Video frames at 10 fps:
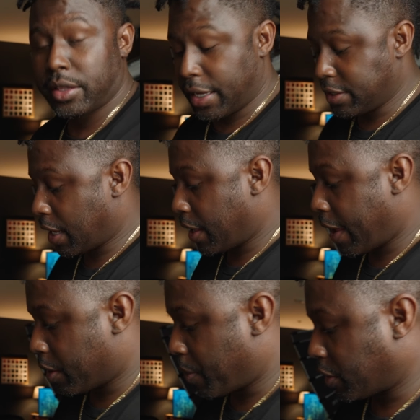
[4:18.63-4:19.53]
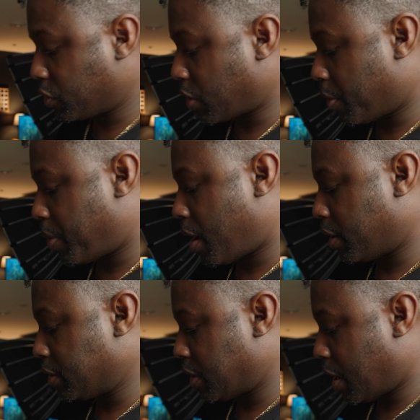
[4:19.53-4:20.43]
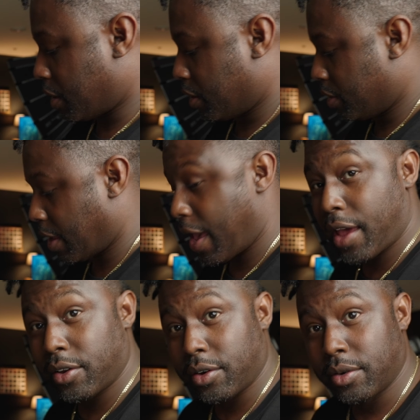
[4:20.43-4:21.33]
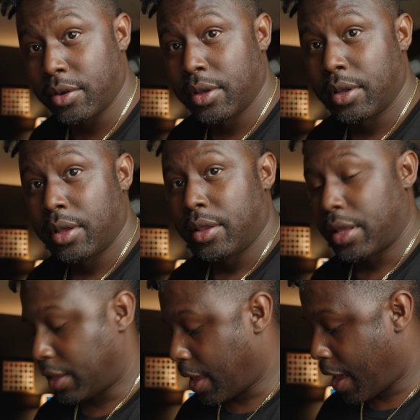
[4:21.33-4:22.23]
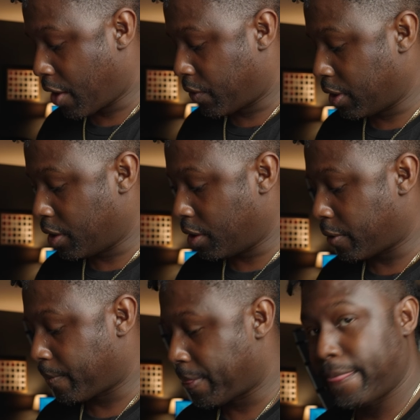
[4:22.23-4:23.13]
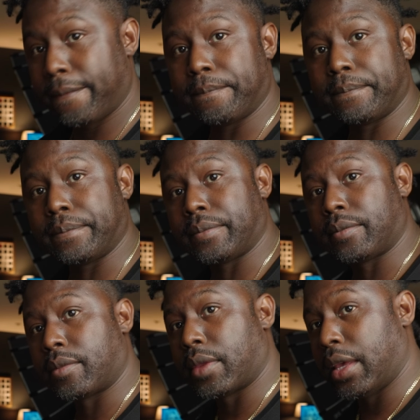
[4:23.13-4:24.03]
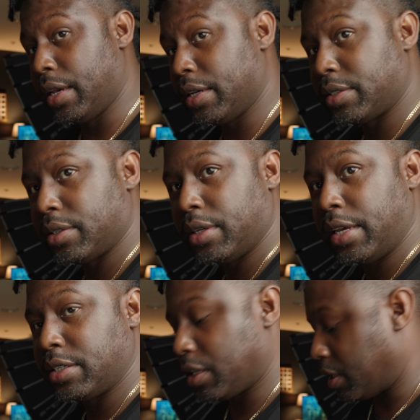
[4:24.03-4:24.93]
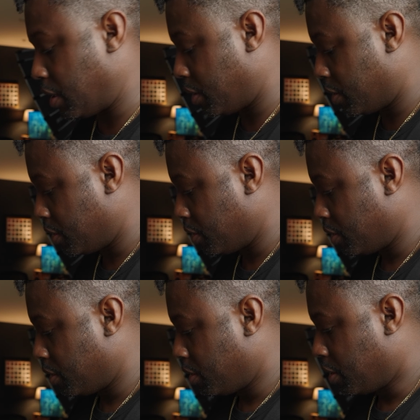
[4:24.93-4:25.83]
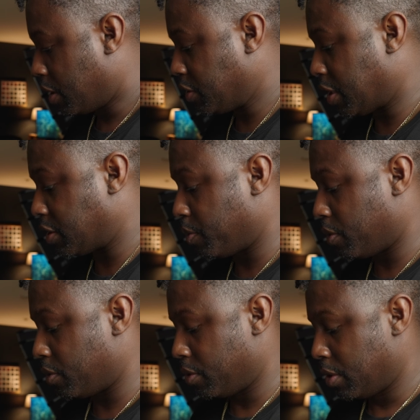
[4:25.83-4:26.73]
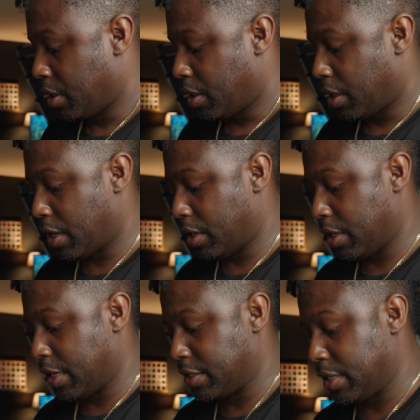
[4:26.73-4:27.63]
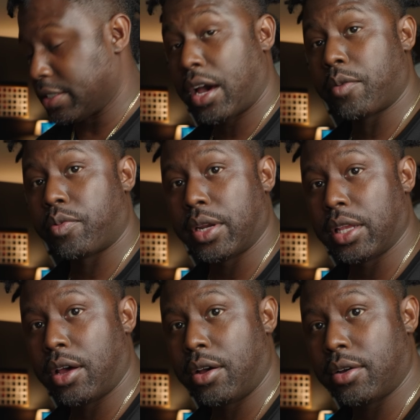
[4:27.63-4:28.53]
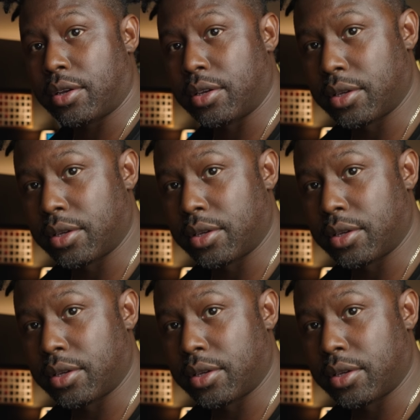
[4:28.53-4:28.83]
things that I like about the tripod is that the handle that they have here is easily adjustable. It extends out pretty long,